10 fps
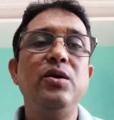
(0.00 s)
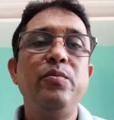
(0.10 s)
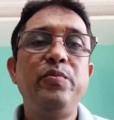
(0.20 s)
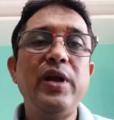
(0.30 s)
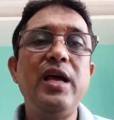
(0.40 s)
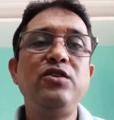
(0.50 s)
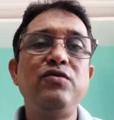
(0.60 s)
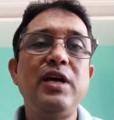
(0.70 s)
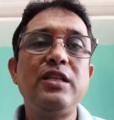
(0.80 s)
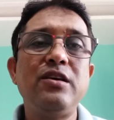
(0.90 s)
play
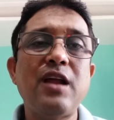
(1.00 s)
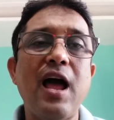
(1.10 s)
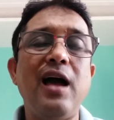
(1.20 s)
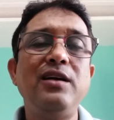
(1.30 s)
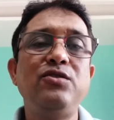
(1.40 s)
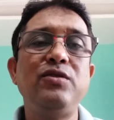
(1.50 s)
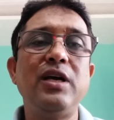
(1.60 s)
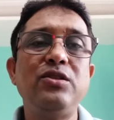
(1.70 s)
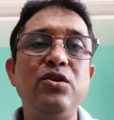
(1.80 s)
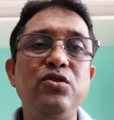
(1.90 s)
together, act
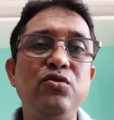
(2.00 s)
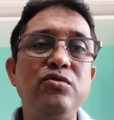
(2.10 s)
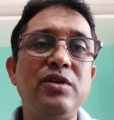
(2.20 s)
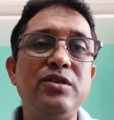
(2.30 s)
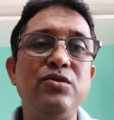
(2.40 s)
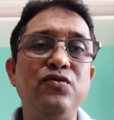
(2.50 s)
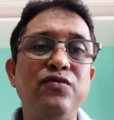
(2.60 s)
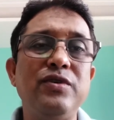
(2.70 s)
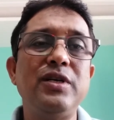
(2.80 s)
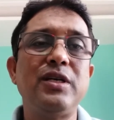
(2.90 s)
together, do certain
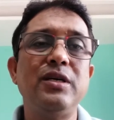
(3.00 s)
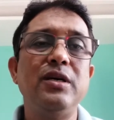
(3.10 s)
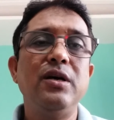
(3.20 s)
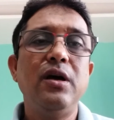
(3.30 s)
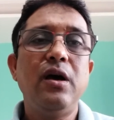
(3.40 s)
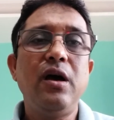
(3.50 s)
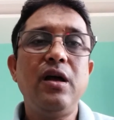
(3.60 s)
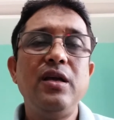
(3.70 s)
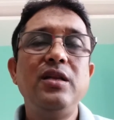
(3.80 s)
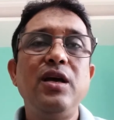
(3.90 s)
work
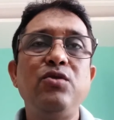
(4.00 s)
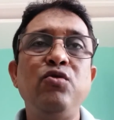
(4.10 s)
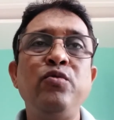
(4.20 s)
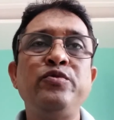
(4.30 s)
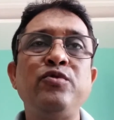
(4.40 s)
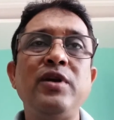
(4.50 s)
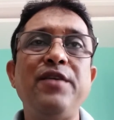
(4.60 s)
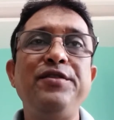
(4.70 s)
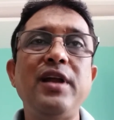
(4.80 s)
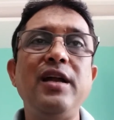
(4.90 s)
in a group, so
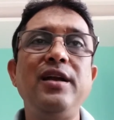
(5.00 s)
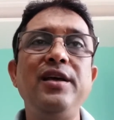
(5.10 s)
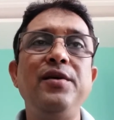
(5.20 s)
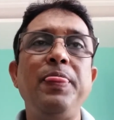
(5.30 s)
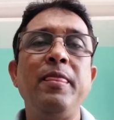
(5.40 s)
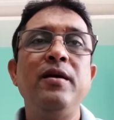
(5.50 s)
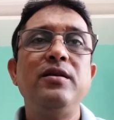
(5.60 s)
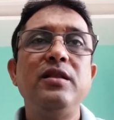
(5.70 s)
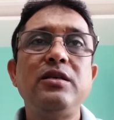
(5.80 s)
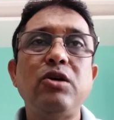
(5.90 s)
definitely
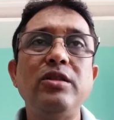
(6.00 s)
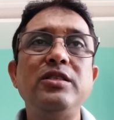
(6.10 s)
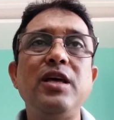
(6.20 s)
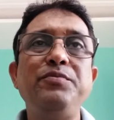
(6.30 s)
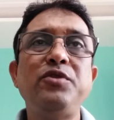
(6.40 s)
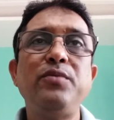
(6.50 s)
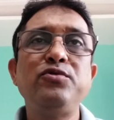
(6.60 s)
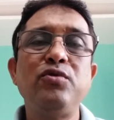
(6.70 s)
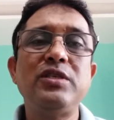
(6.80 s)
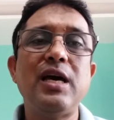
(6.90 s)
the concept of
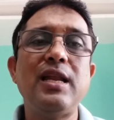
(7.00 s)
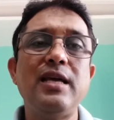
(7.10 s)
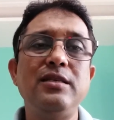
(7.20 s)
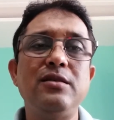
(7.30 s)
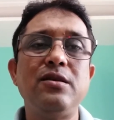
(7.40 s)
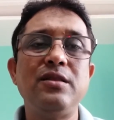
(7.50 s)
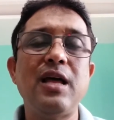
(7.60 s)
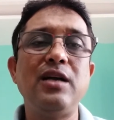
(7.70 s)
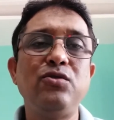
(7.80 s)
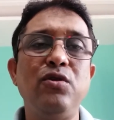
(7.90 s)
socialization
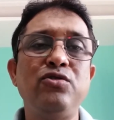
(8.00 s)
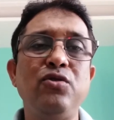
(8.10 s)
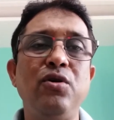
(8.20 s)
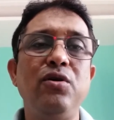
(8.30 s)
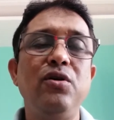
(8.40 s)
that also